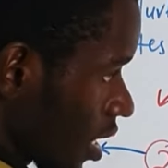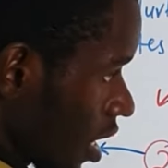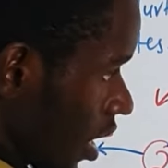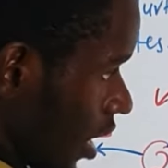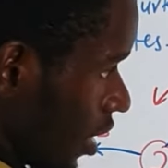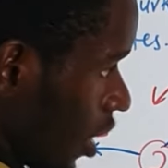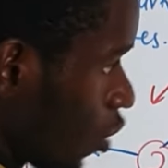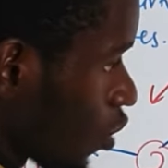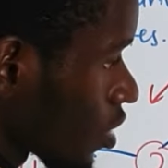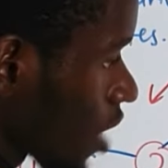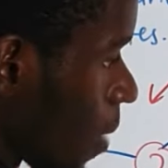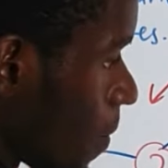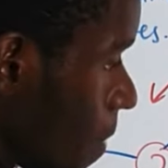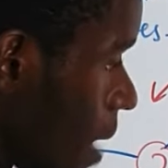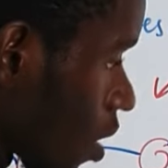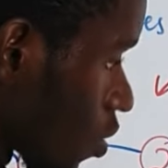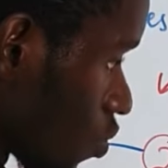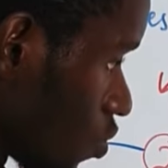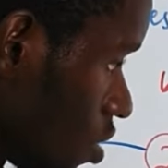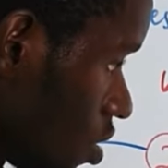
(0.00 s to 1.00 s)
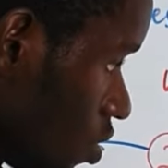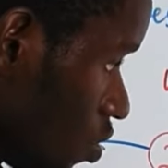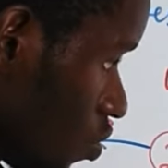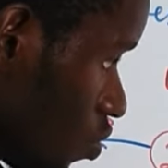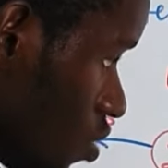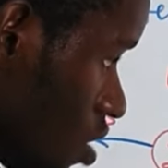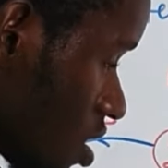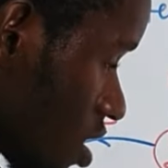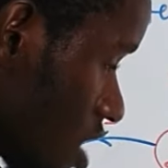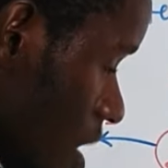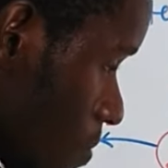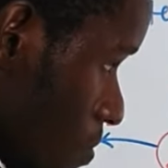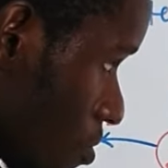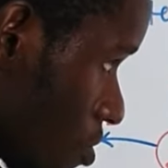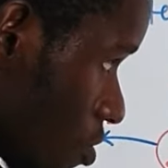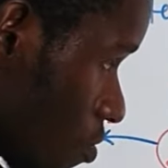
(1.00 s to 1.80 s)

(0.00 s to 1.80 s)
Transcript: It cannot come back to this step